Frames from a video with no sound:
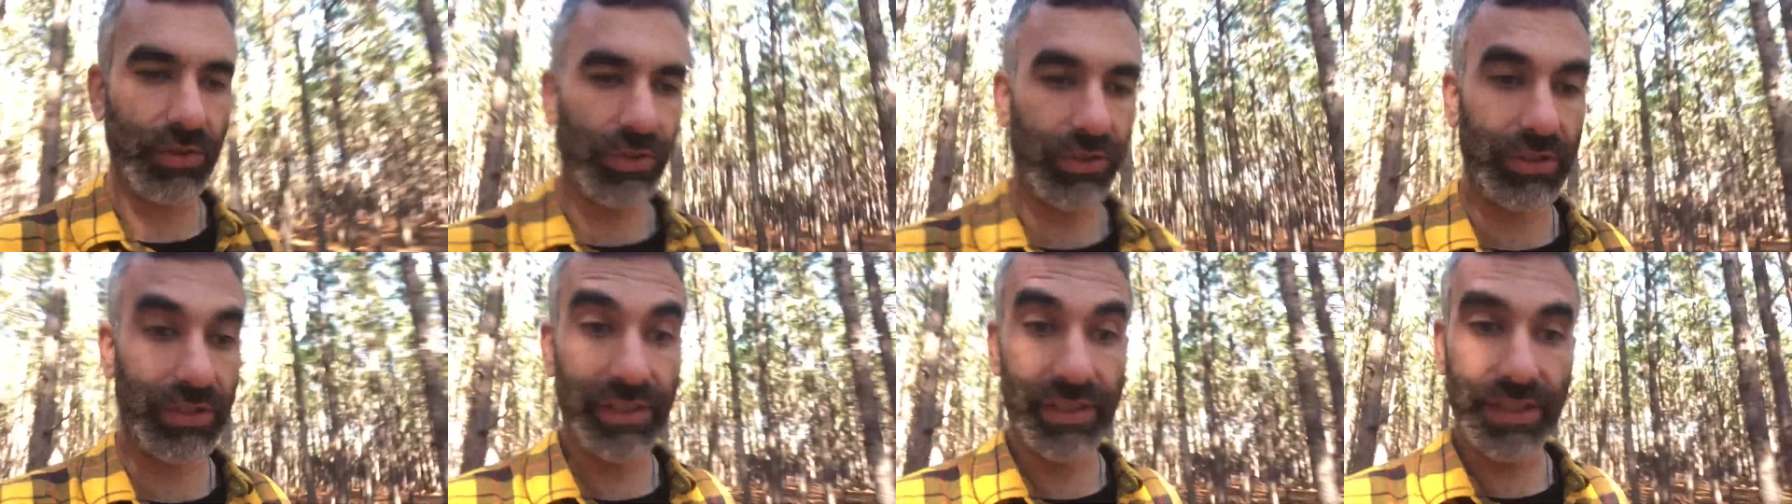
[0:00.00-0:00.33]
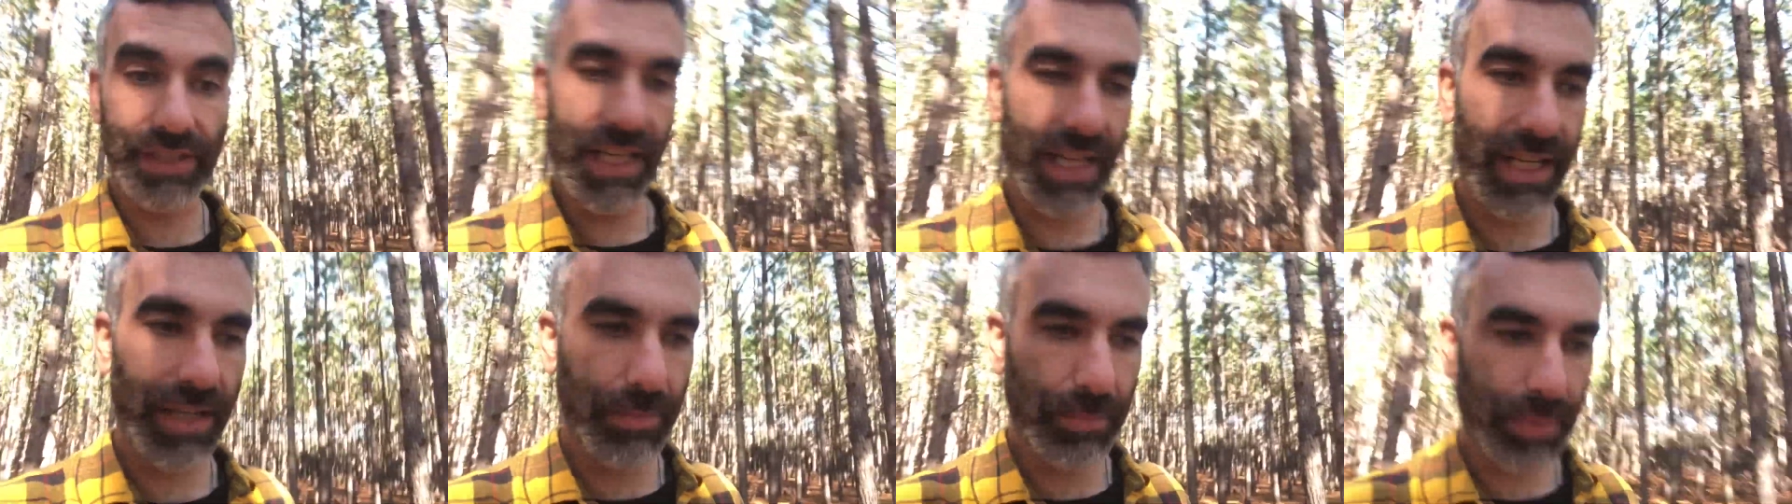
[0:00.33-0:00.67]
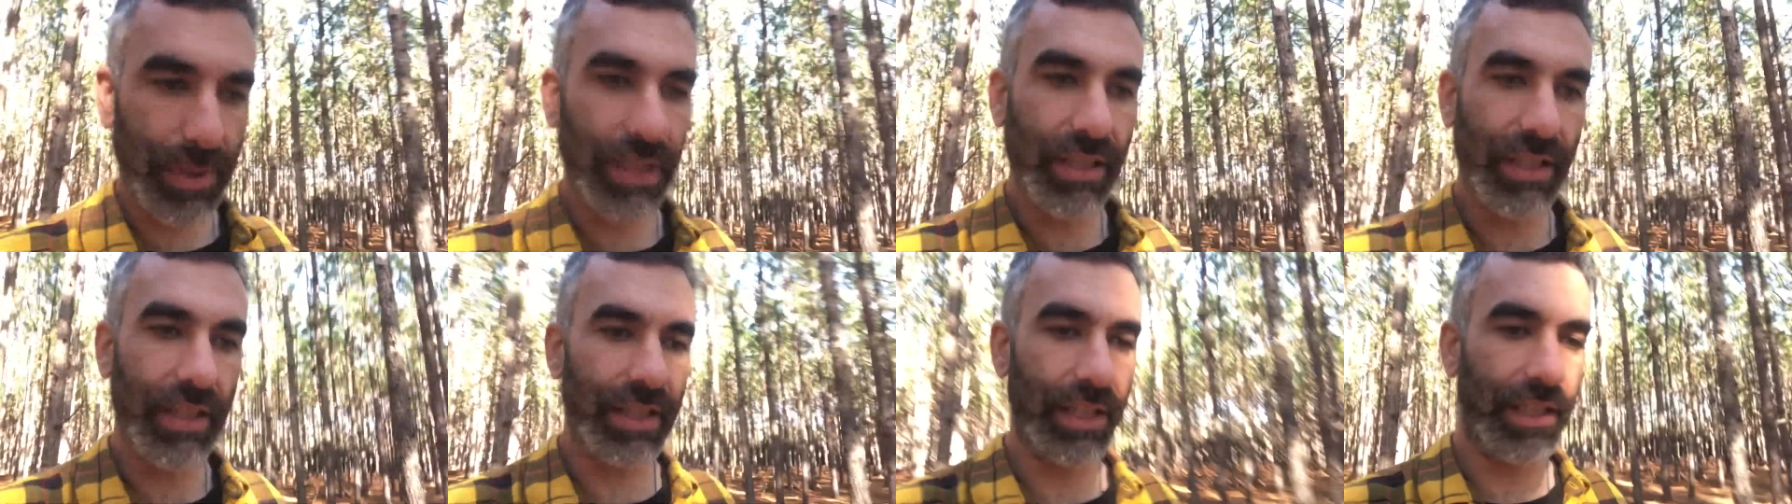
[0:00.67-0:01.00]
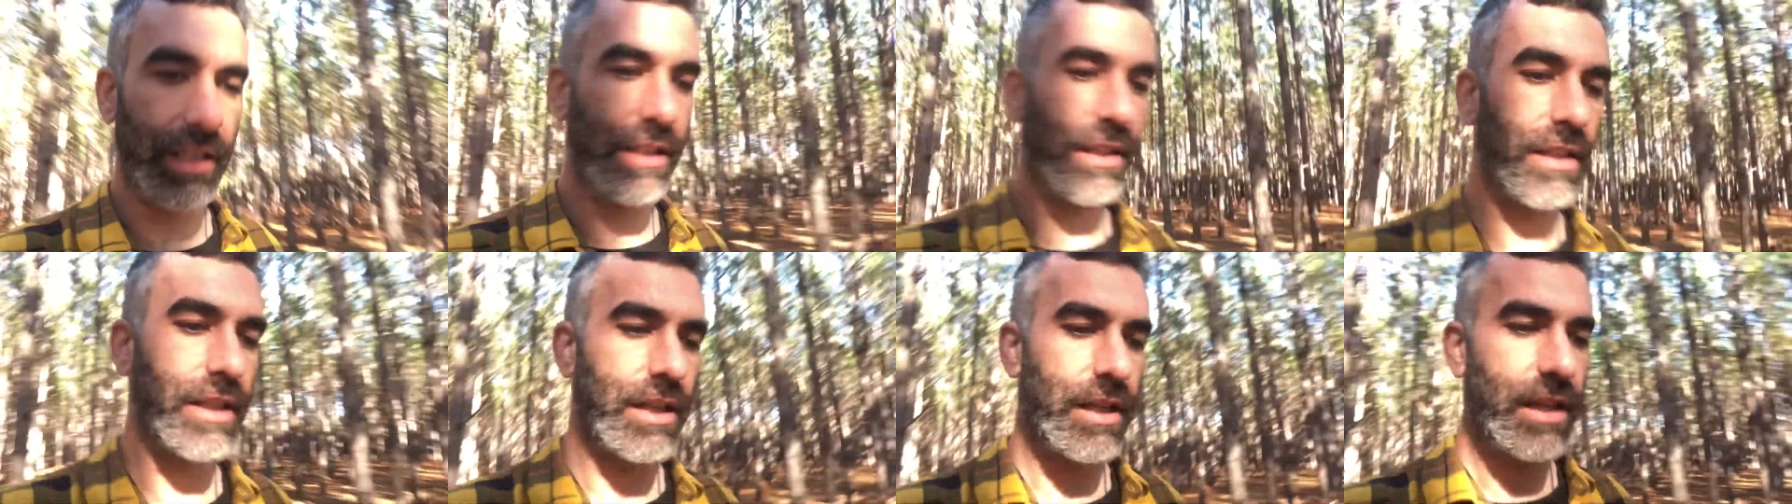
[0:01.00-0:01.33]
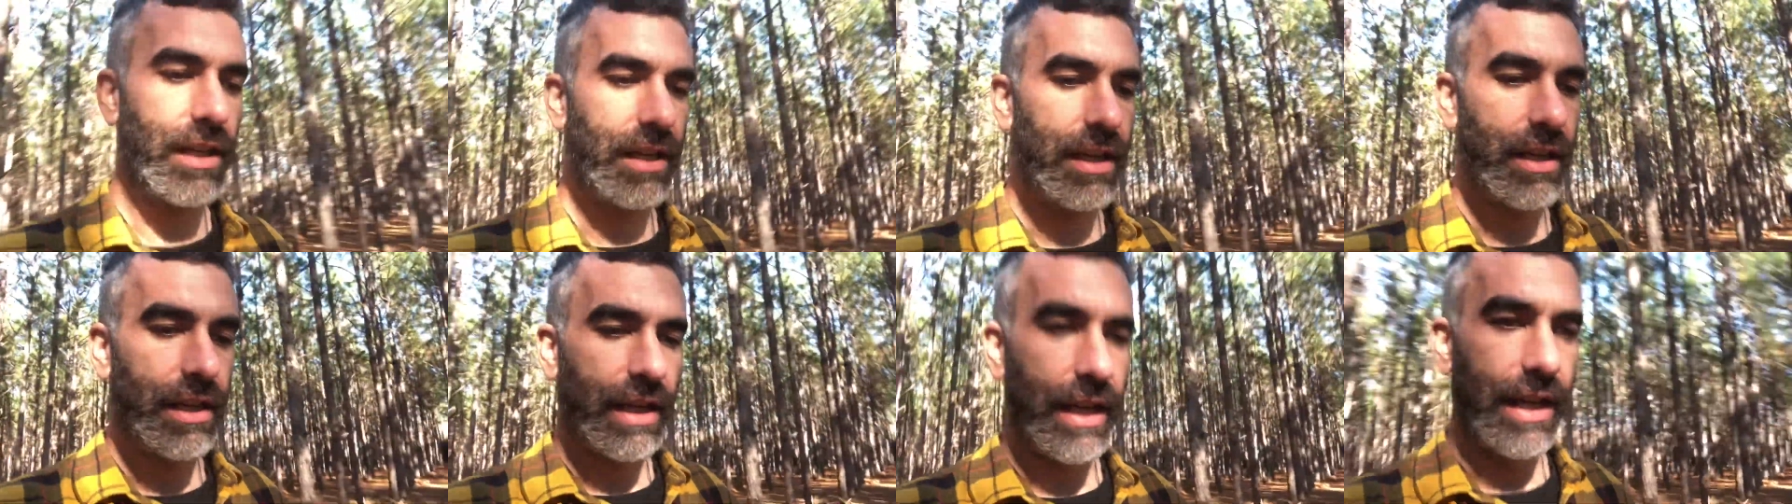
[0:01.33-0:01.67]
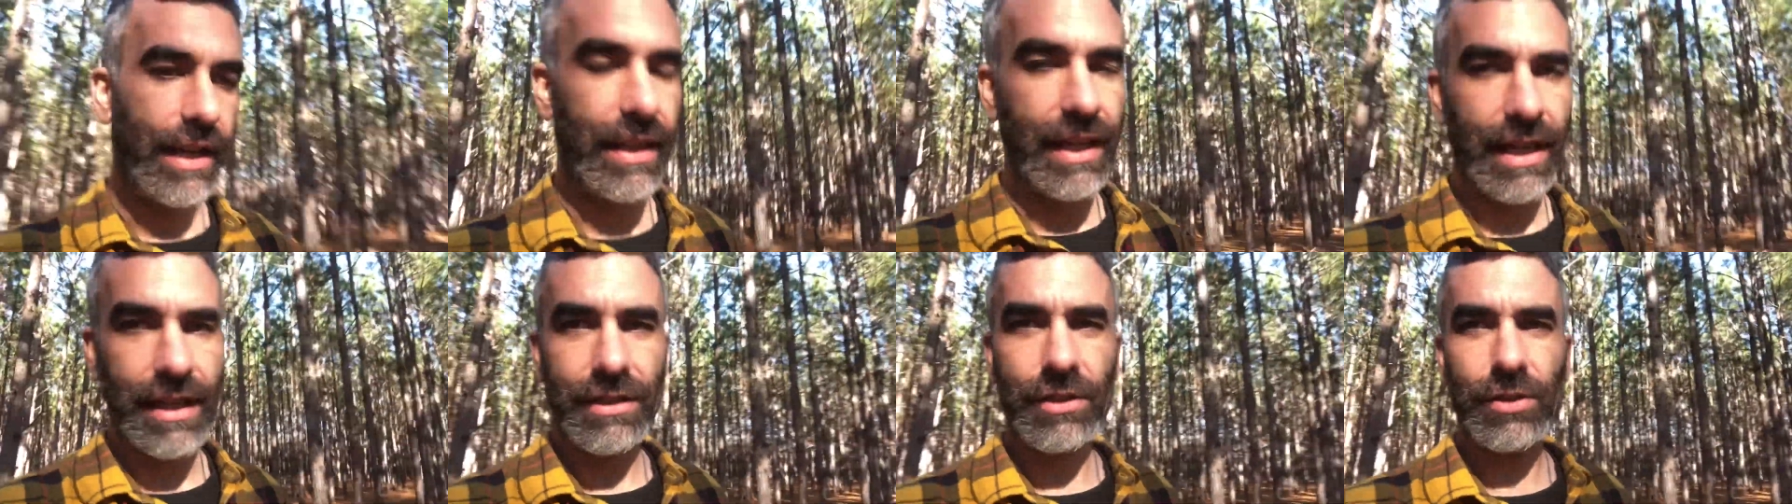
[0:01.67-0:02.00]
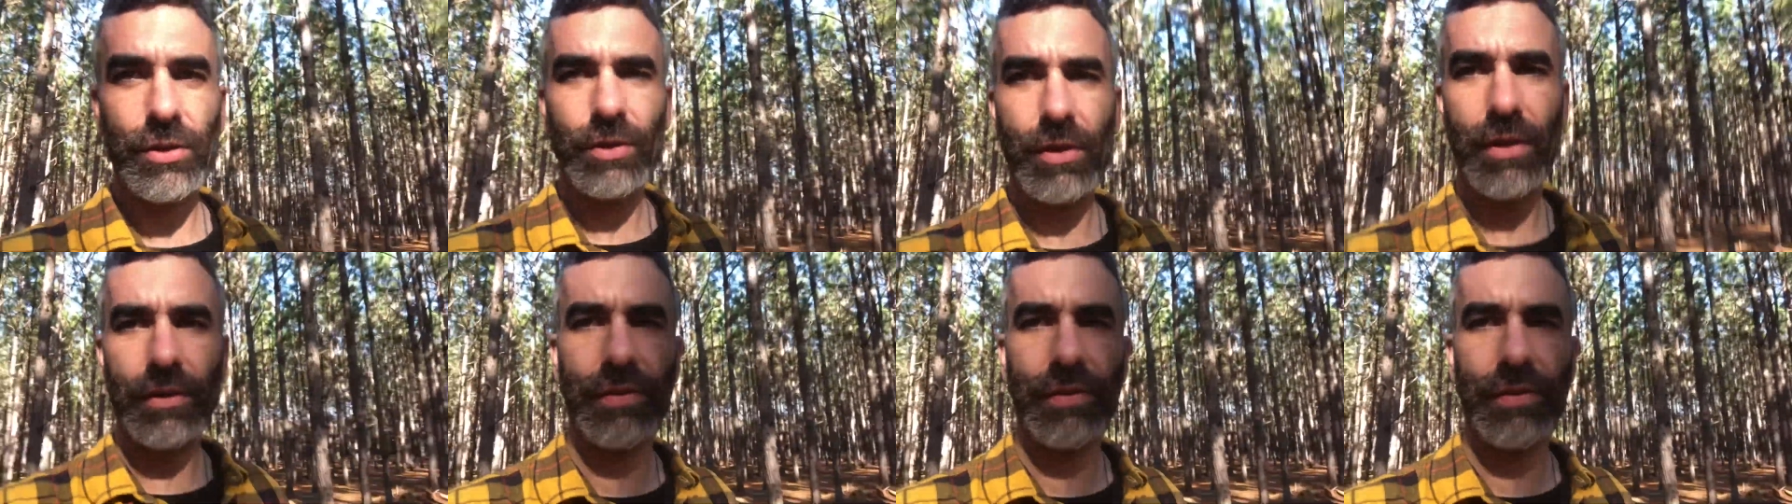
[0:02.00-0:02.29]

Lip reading: sustainability and that sort of